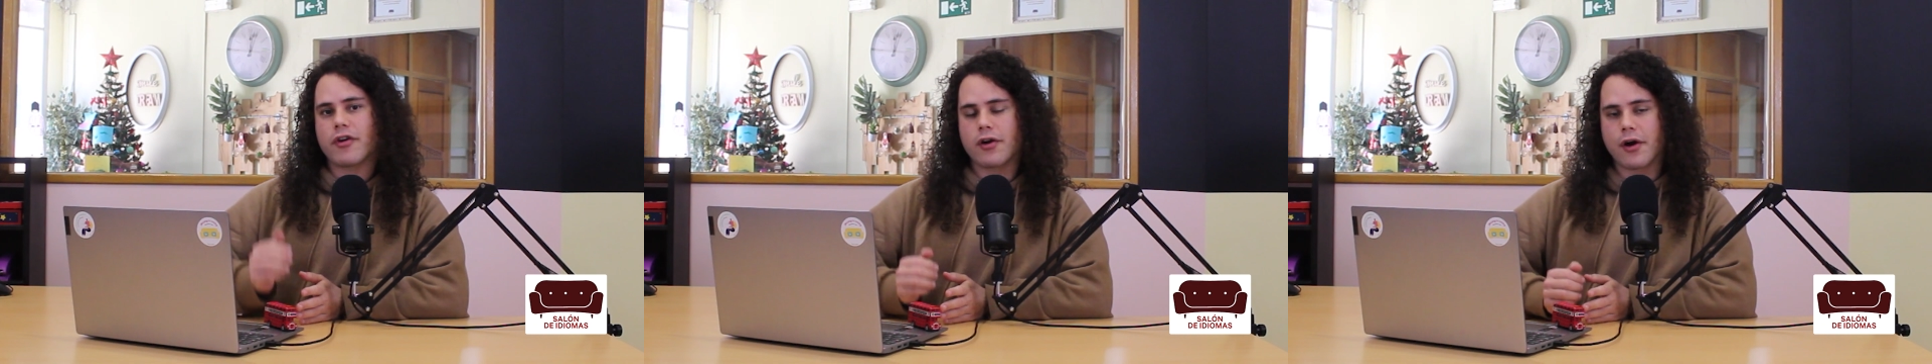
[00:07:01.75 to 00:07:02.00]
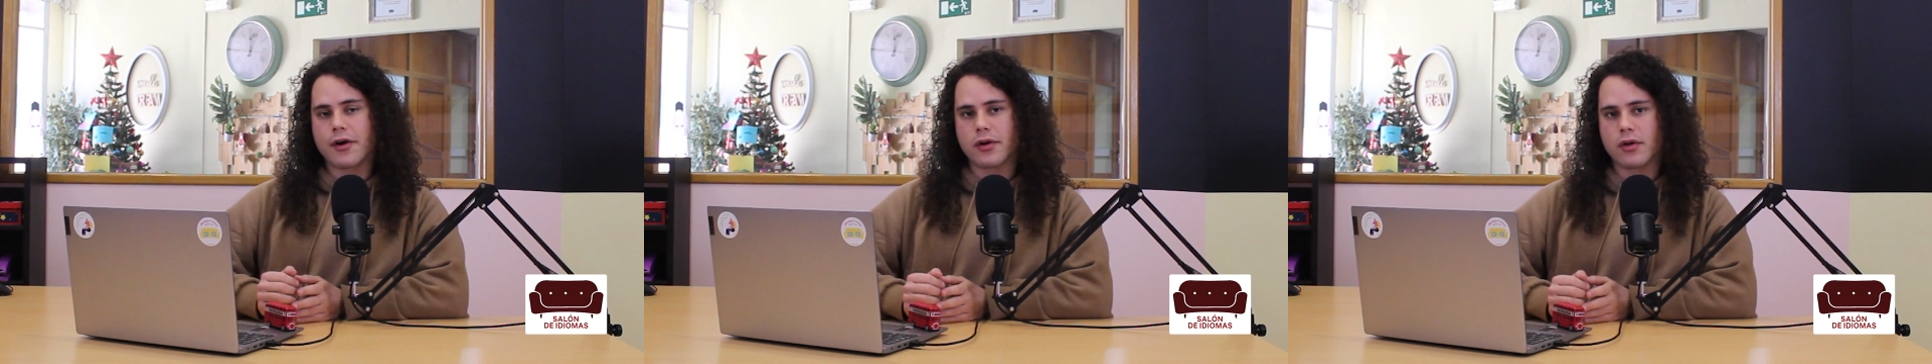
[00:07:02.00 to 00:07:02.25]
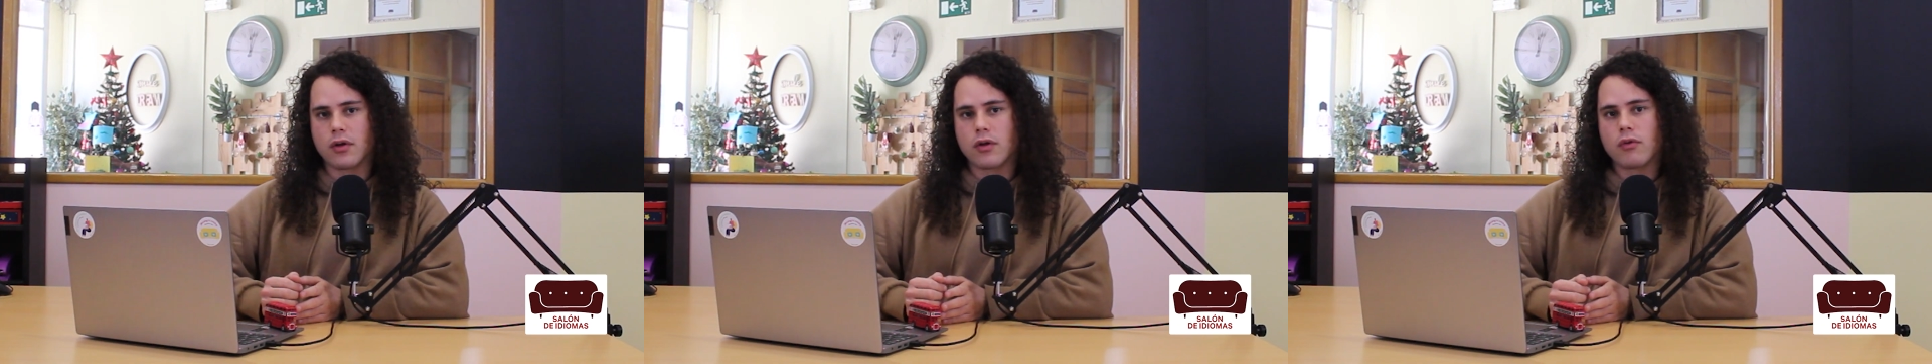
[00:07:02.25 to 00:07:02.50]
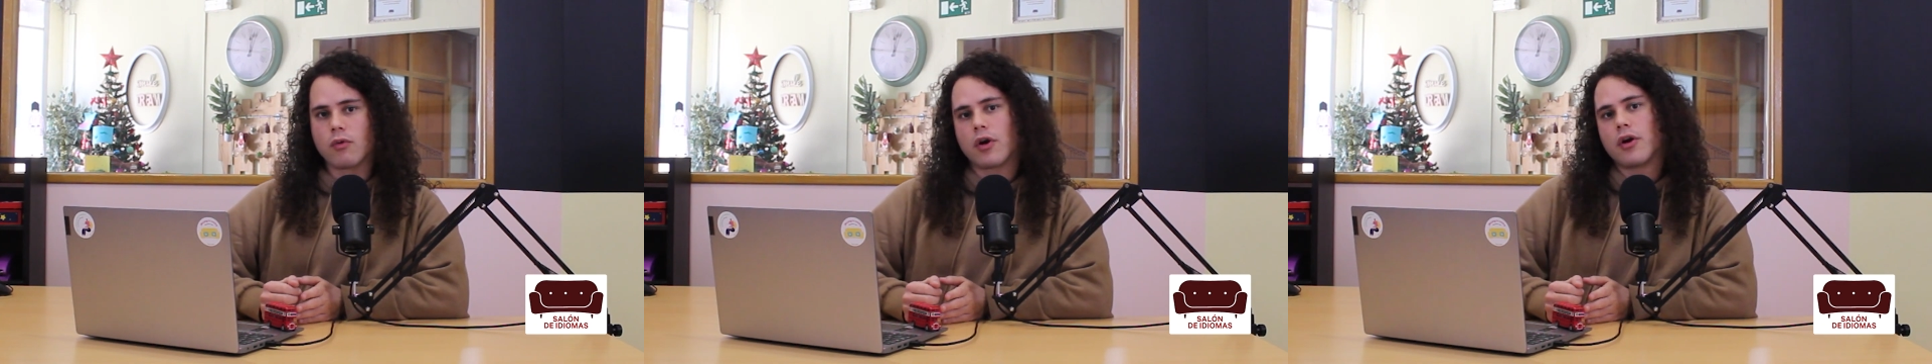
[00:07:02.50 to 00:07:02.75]
an
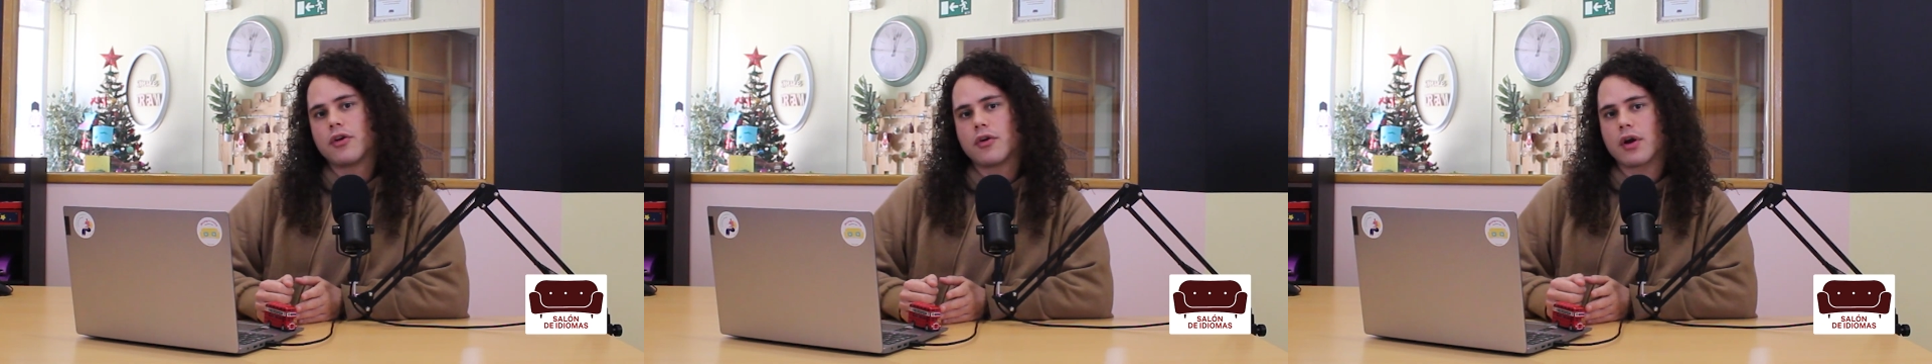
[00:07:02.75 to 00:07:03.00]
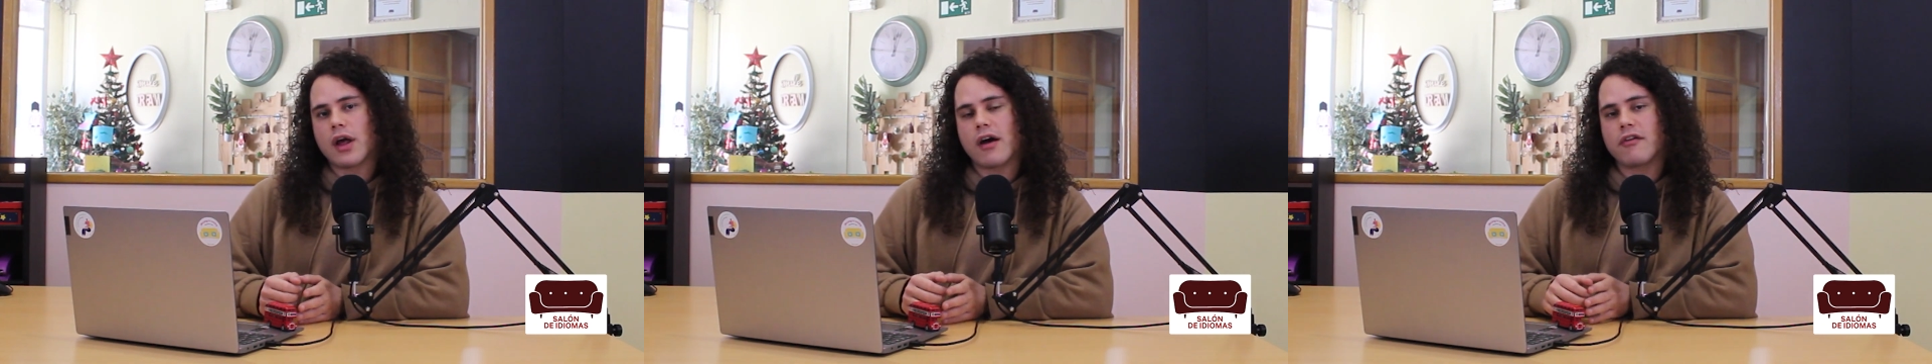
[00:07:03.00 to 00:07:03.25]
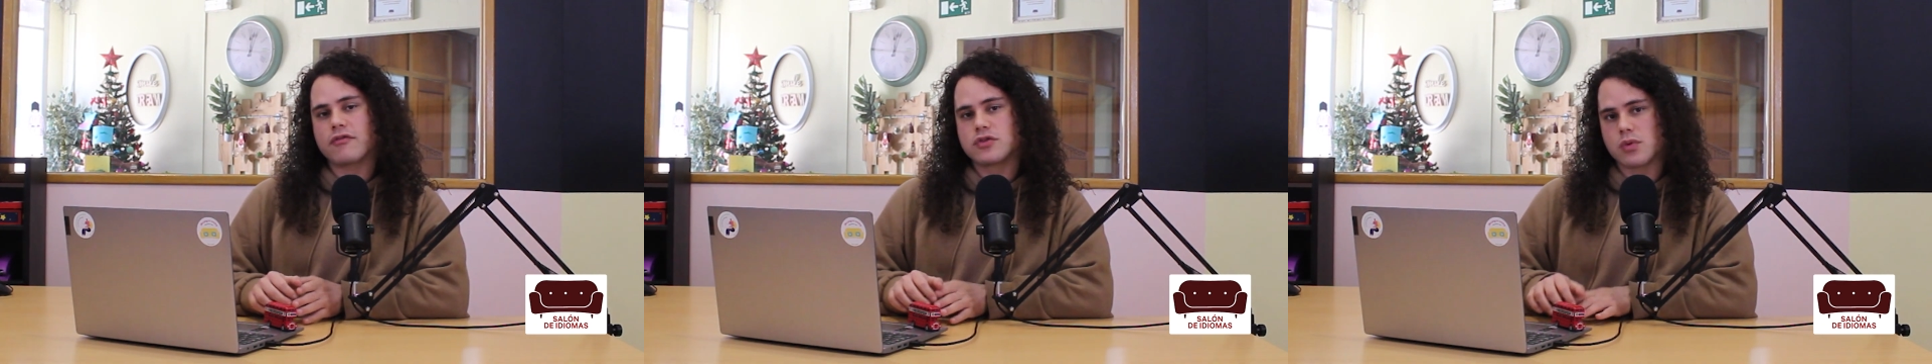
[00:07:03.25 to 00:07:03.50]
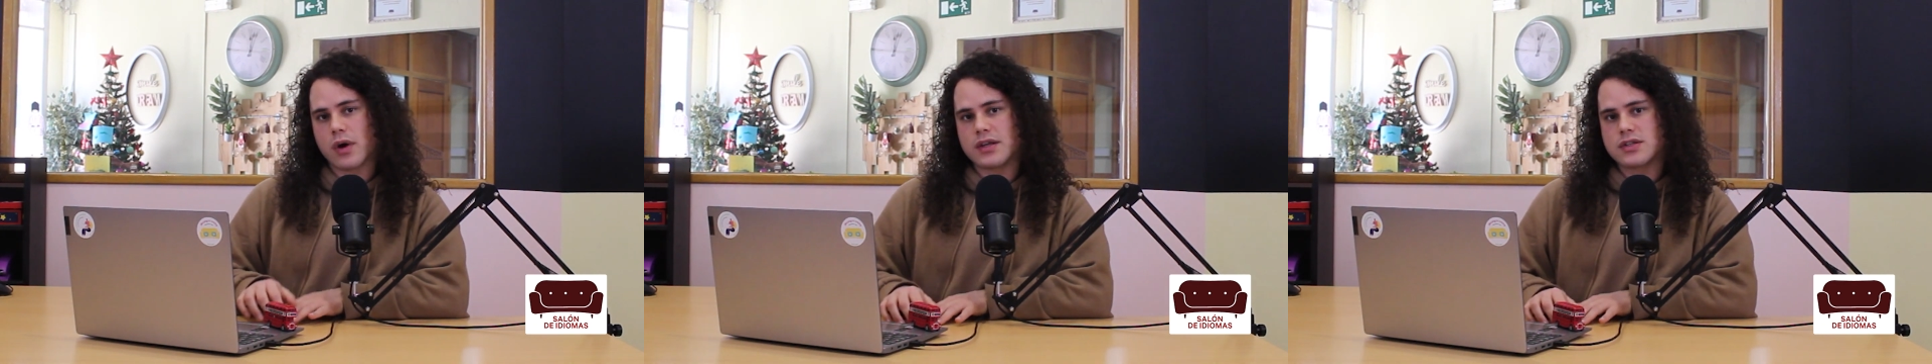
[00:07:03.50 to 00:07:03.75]
article where you're going to have
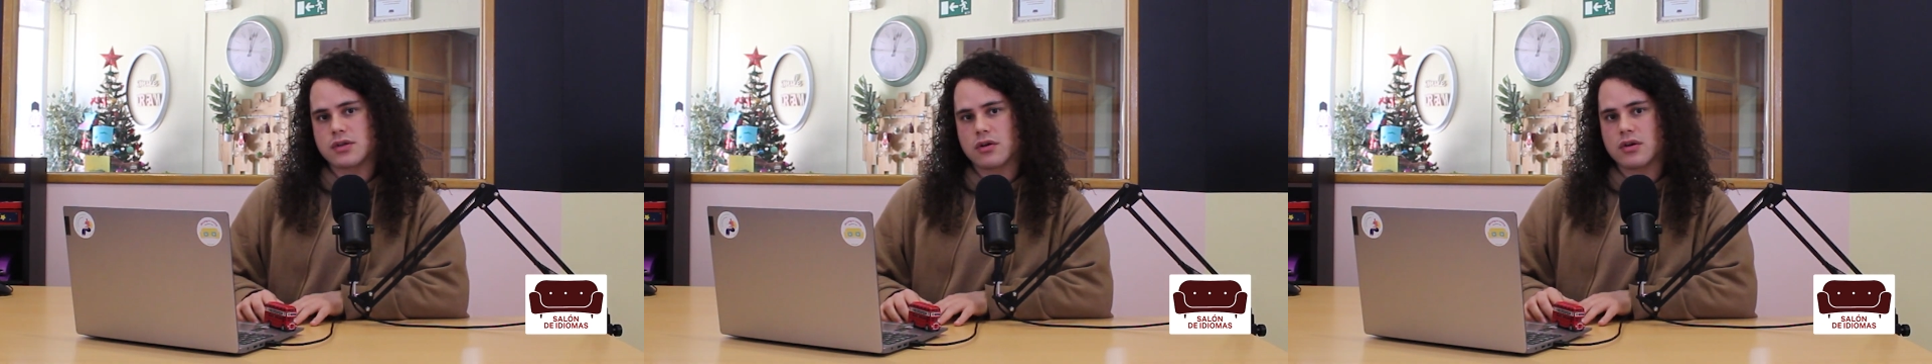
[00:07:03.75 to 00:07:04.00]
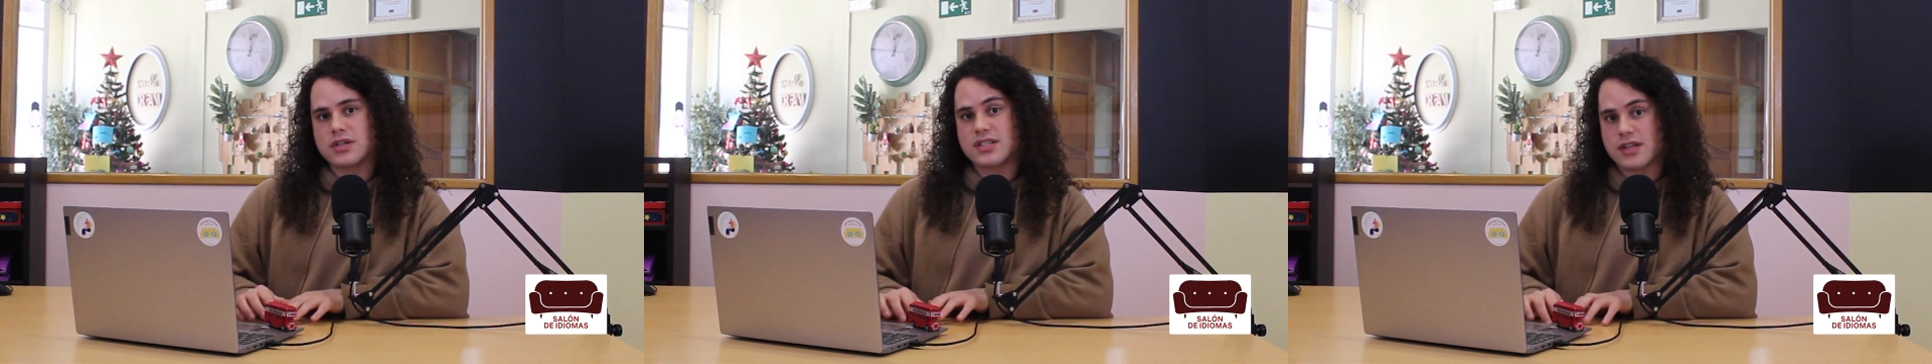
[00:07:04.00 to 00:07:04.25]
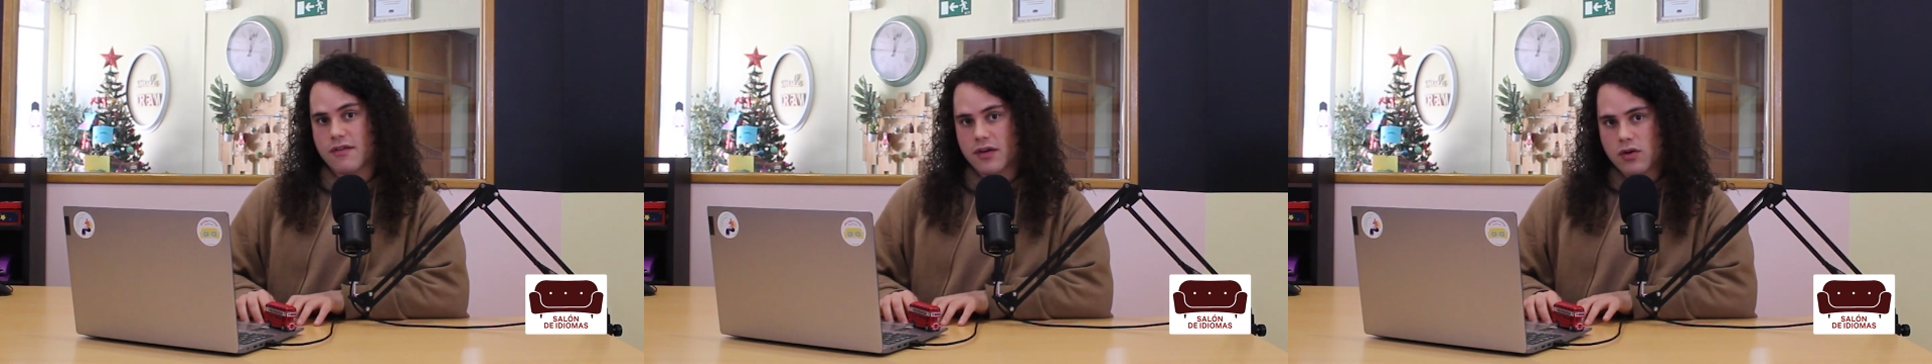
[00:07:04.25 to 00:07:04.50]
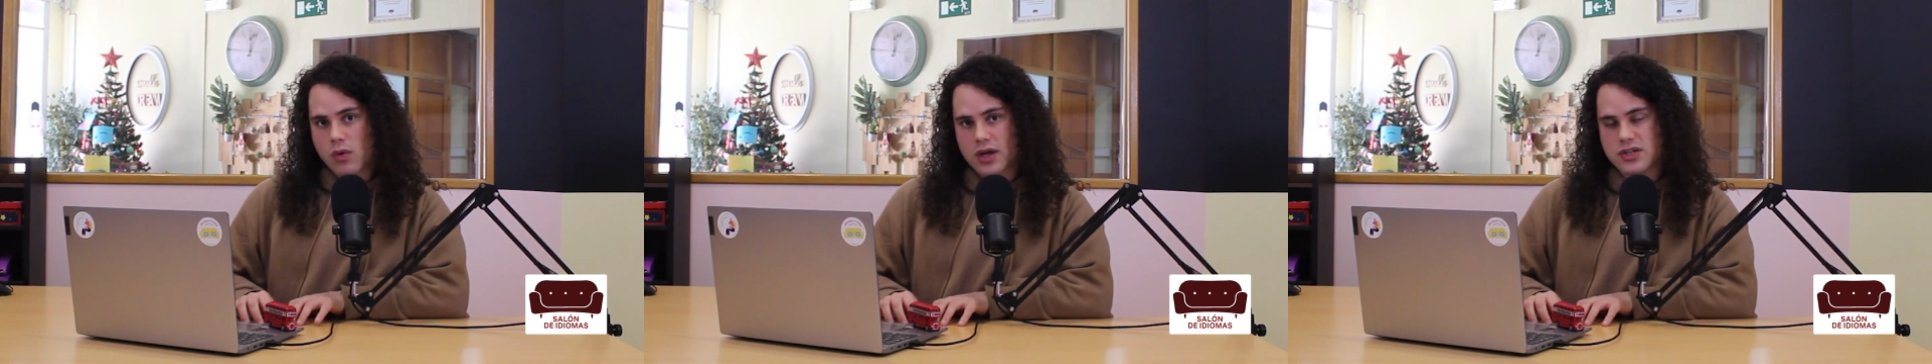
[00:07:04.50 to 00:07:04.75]
to answer
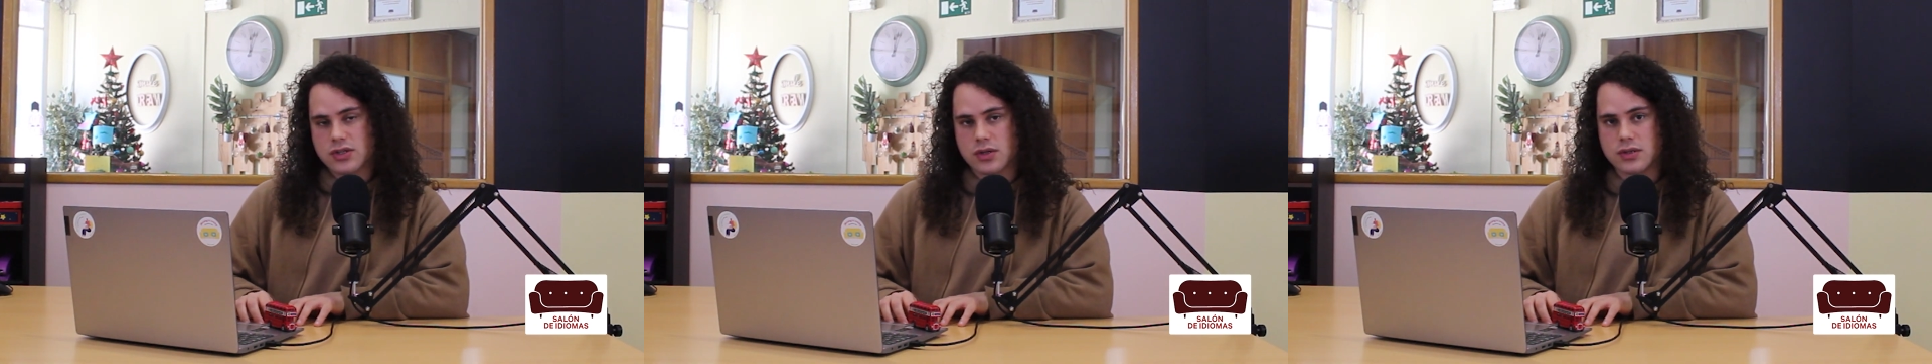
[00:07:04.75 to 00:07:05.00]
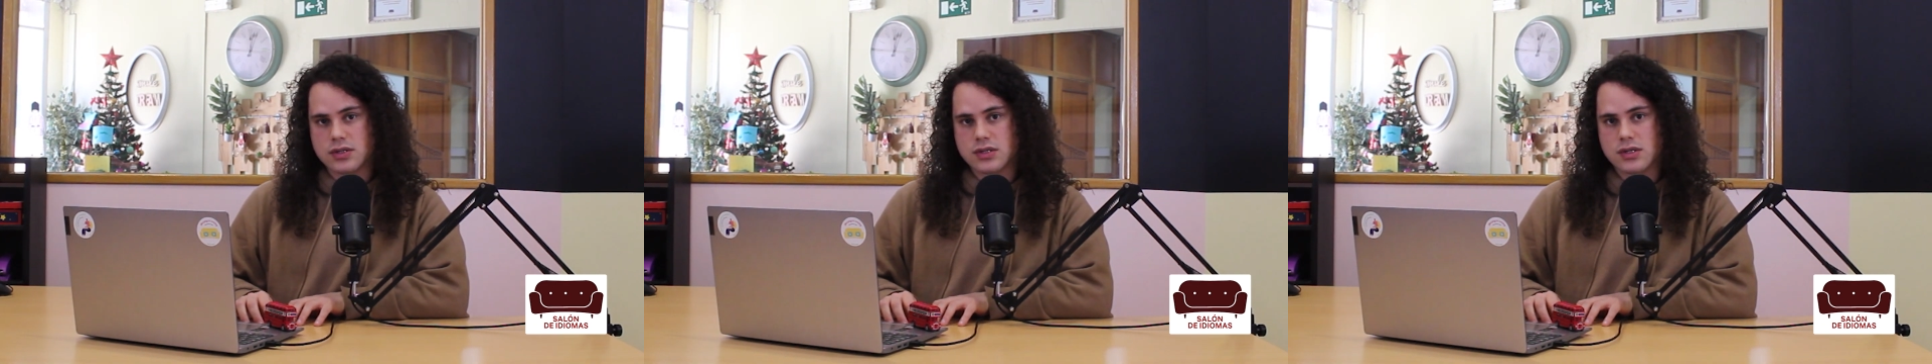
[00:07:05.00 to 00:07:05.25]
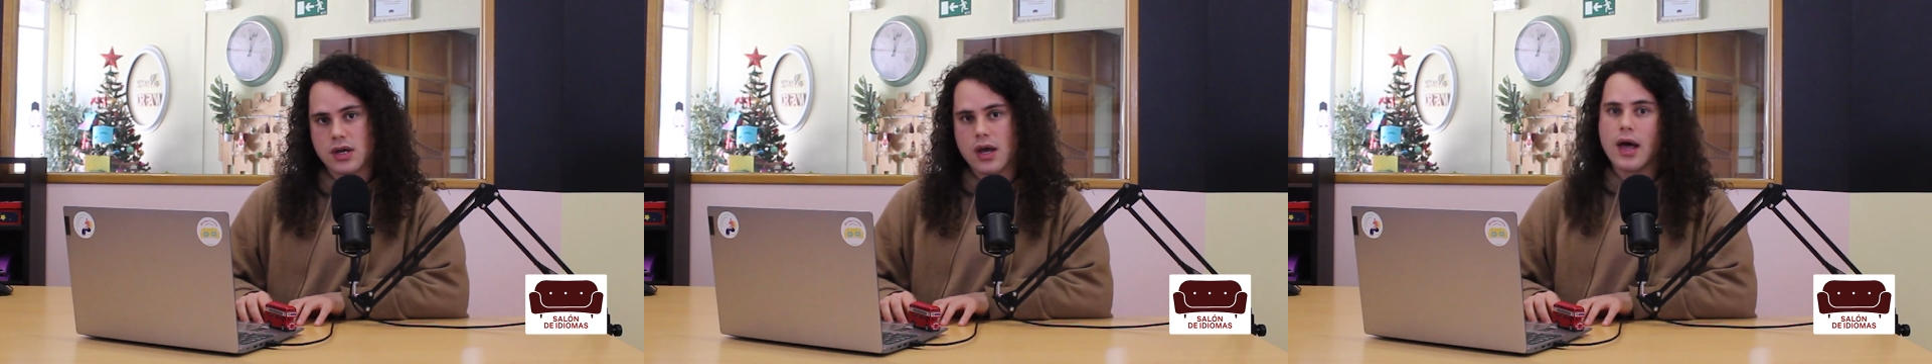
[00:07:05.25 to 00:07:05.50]
7 questions,